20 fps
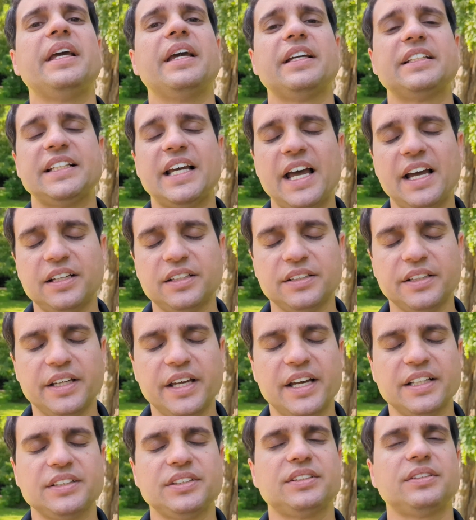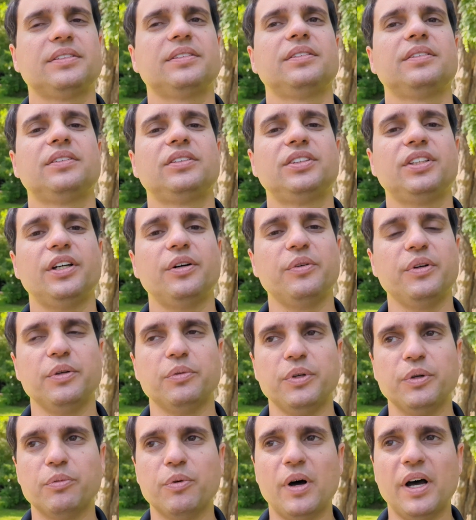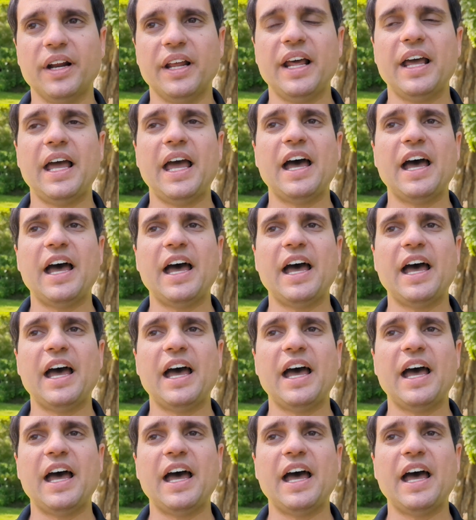Exactly, yes. So we want to